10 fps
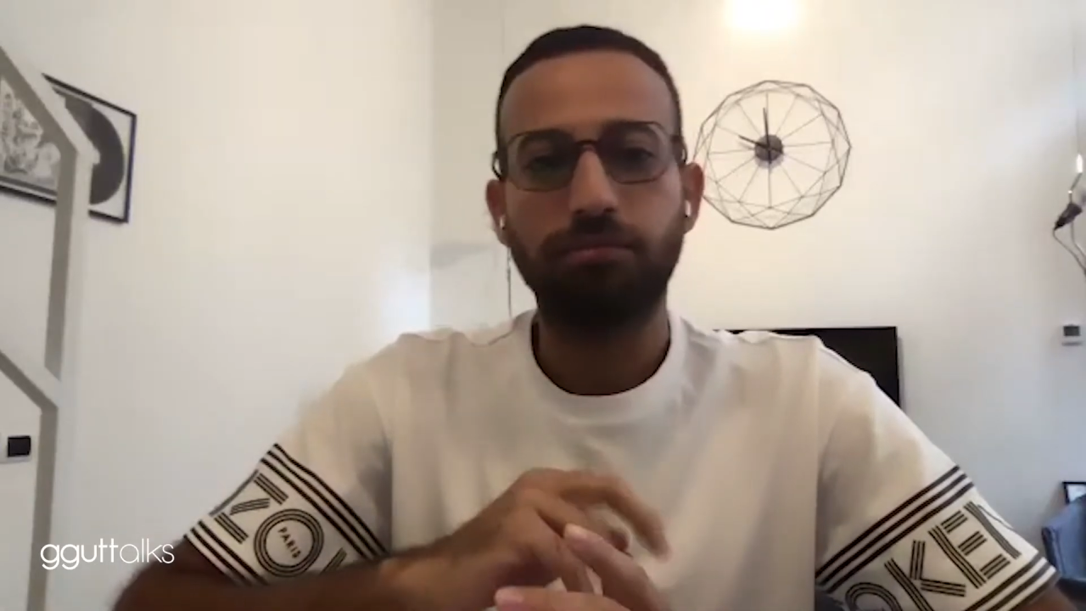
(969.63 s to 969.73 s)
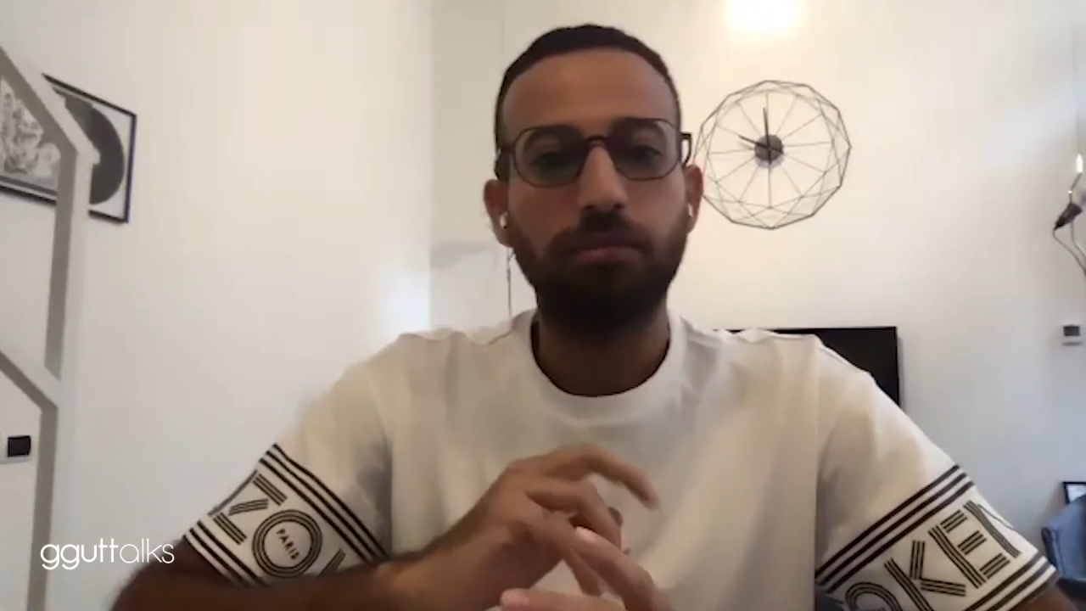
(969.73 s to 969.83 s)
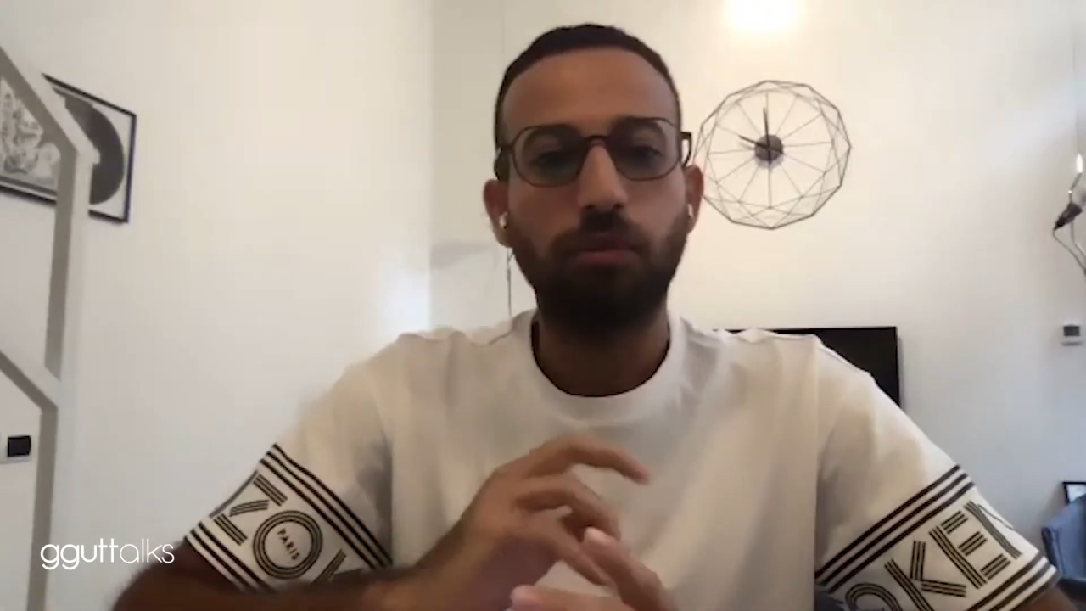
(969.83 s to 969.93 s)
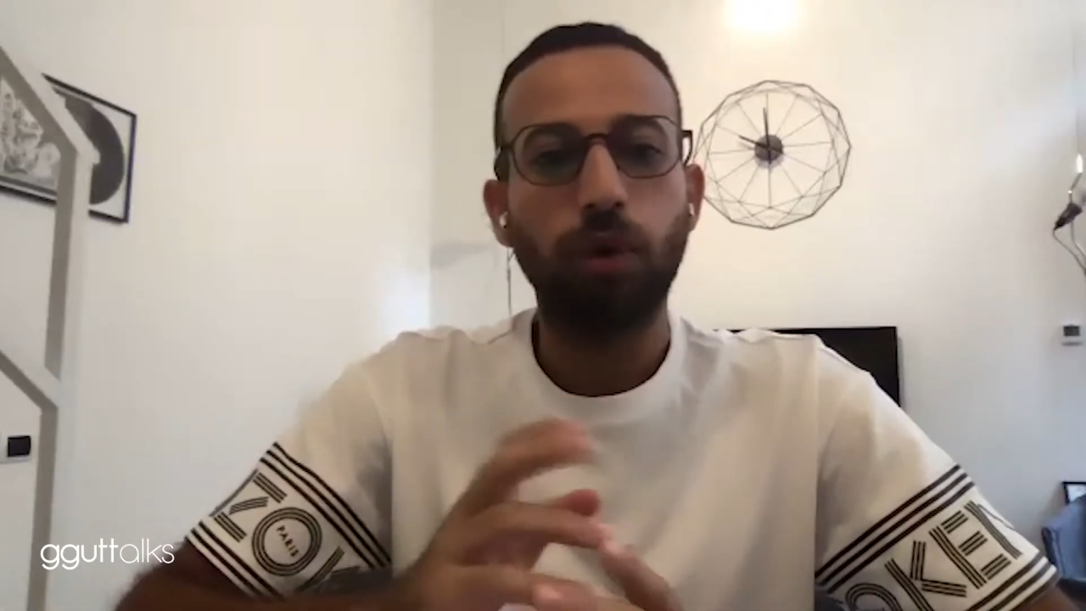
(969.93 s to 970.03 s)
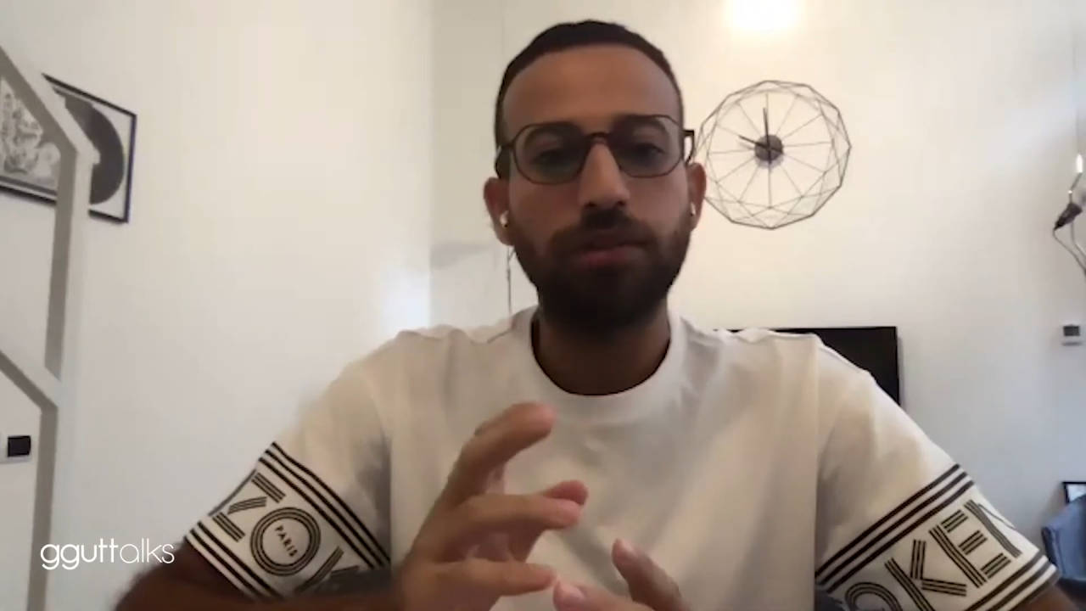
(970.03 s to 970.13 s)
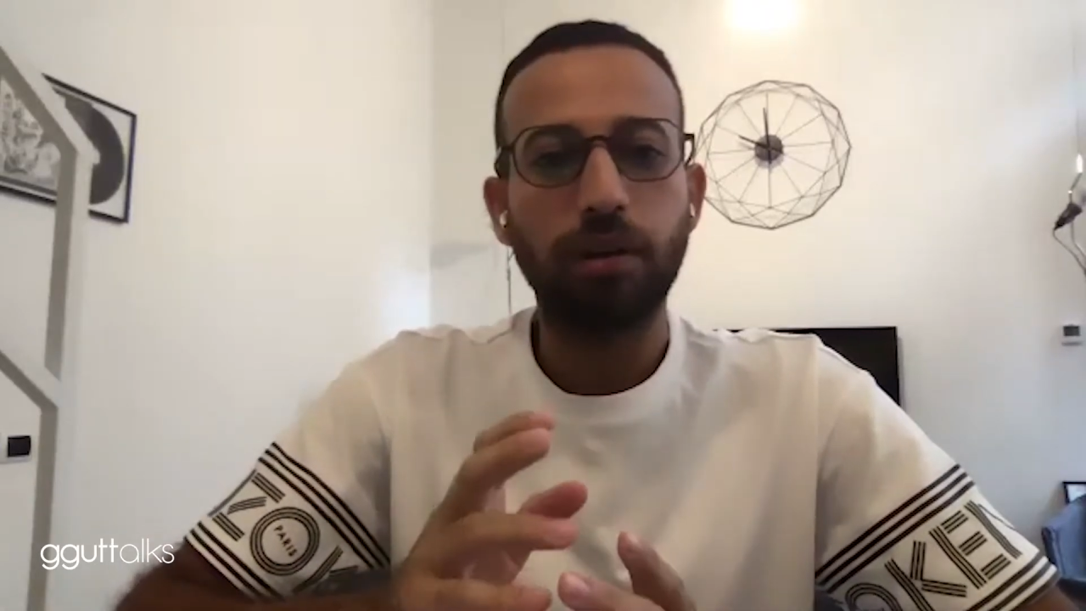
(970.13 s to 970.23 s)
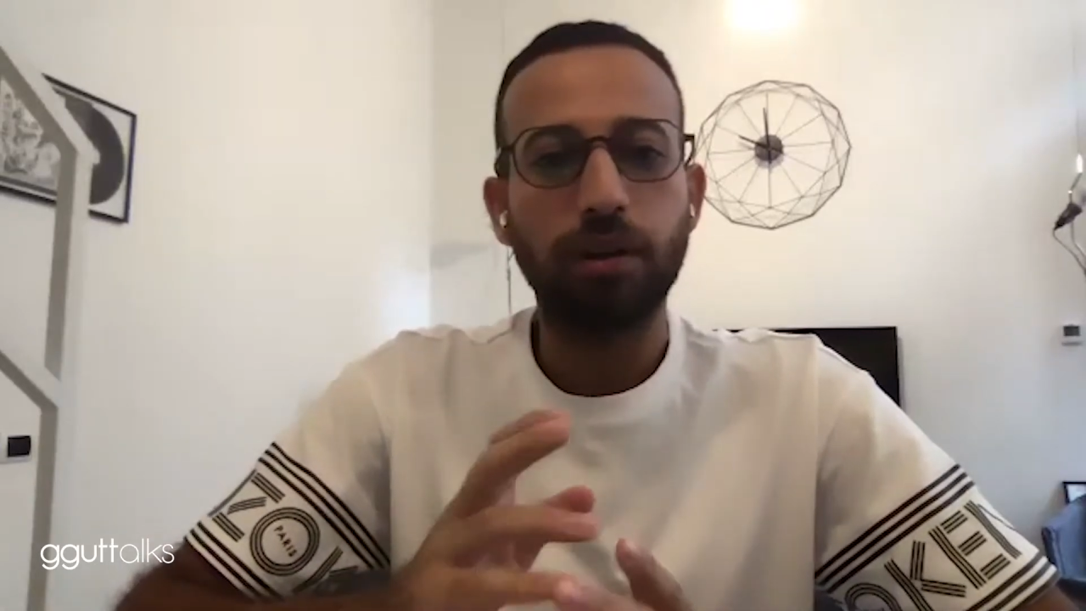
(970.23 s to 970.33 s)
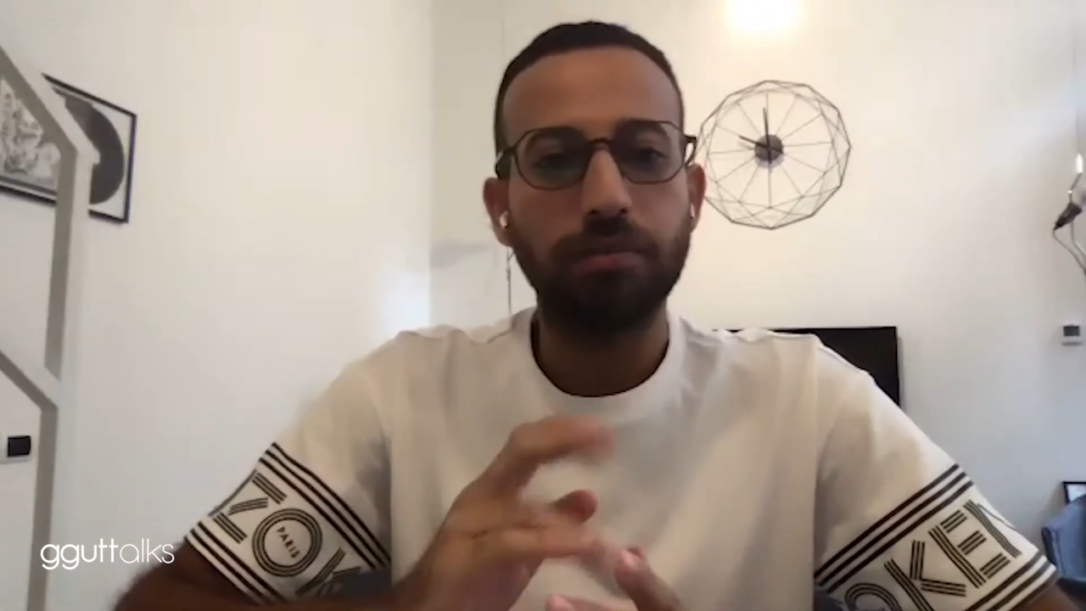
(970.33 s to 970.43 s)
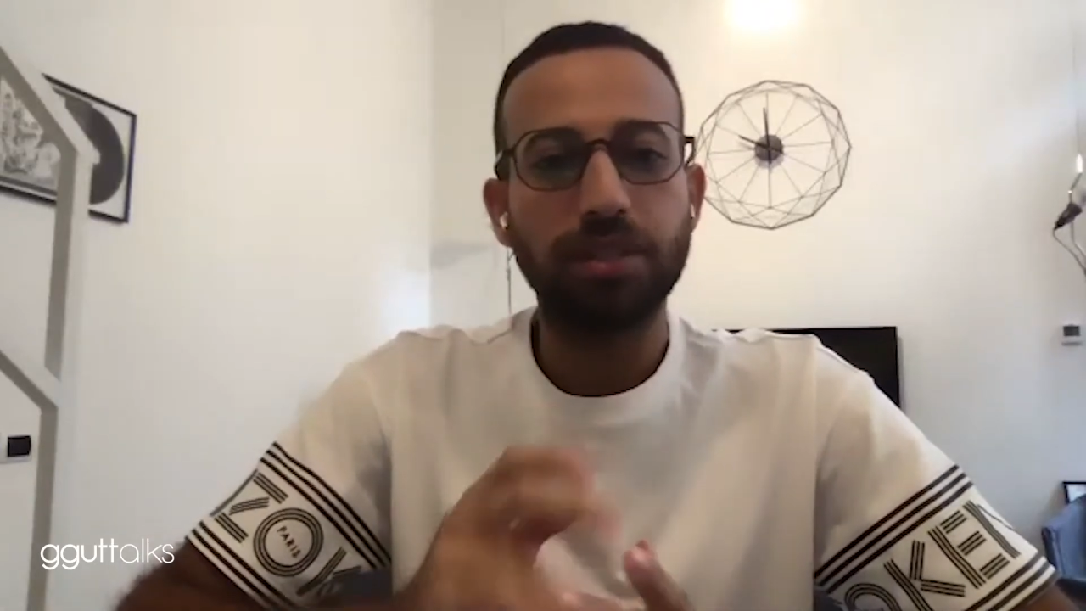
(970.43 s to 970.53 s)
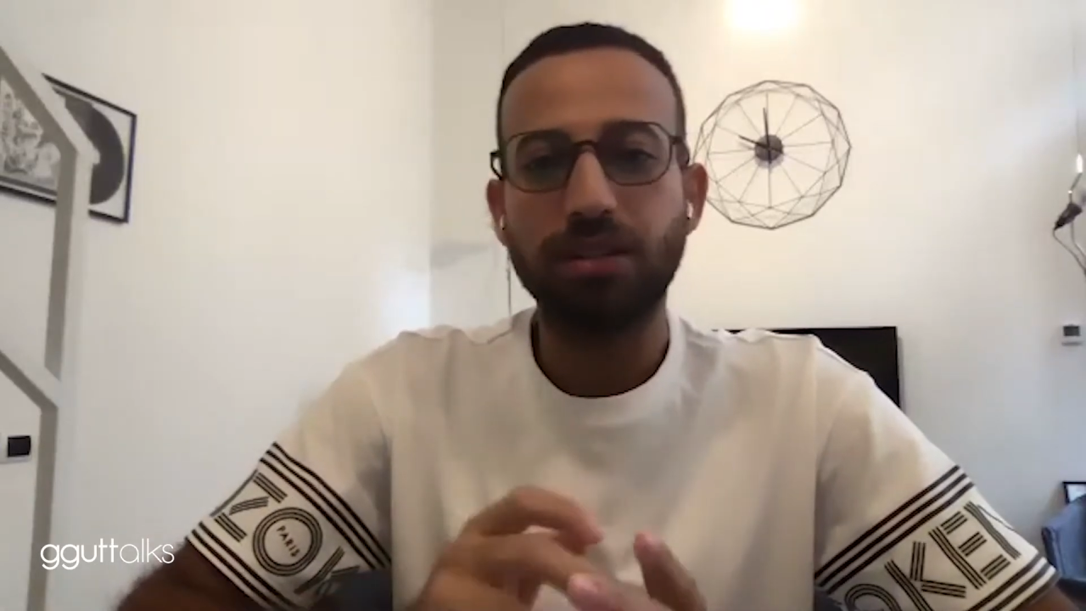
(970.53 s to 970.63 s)
what are the
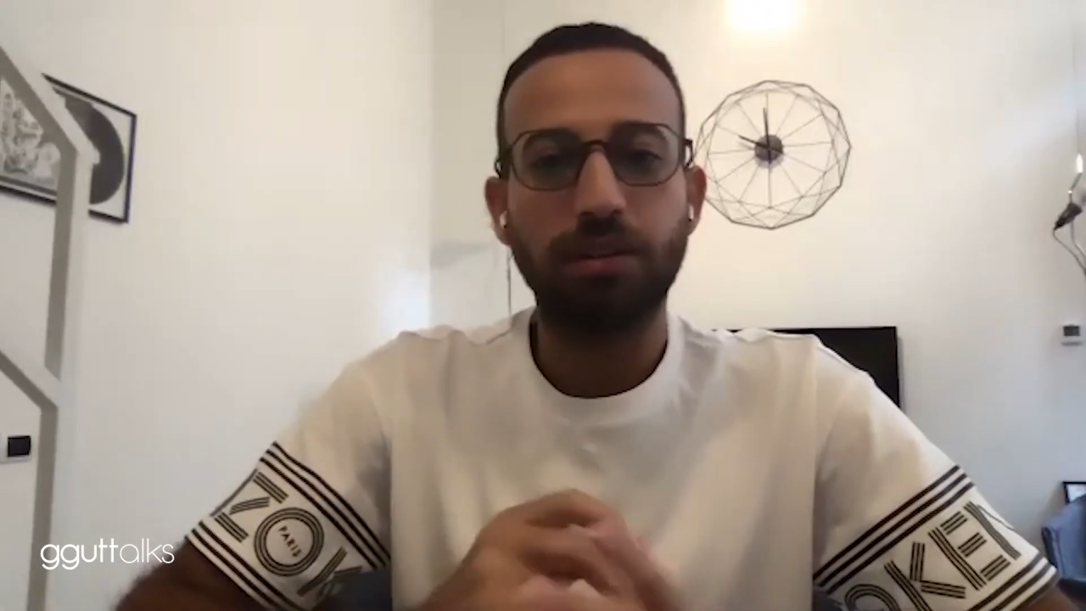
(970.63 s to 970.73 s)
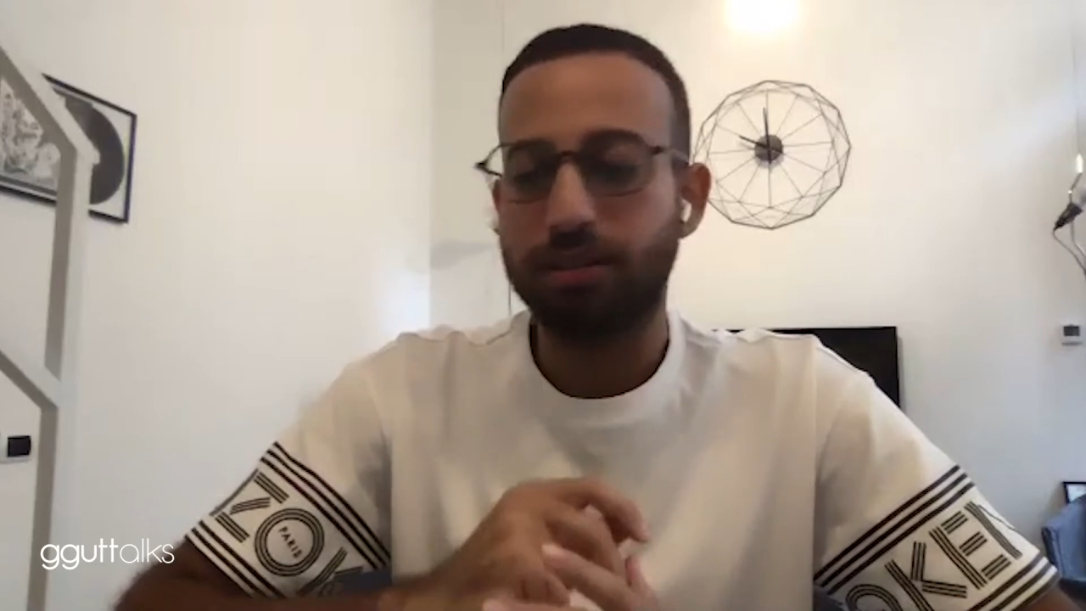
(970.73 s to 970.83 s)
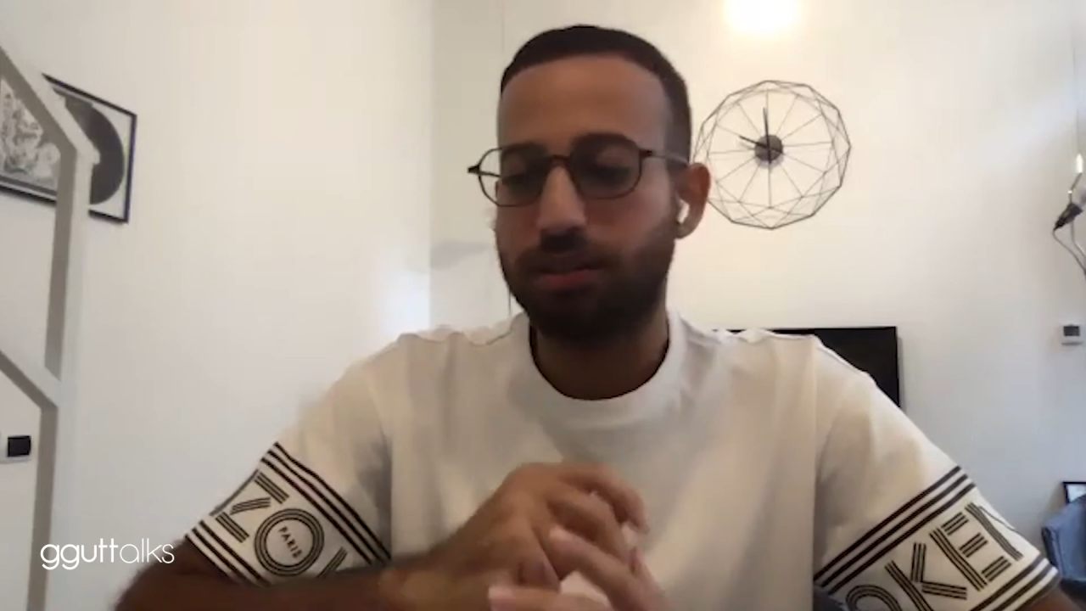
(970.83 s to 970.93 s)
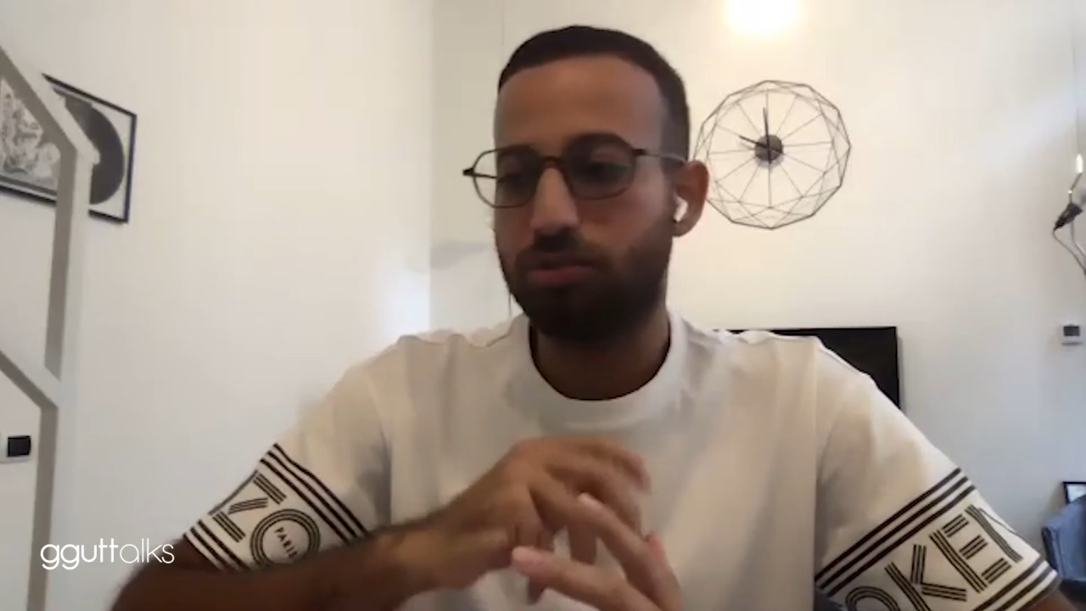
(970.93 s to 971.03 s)
materials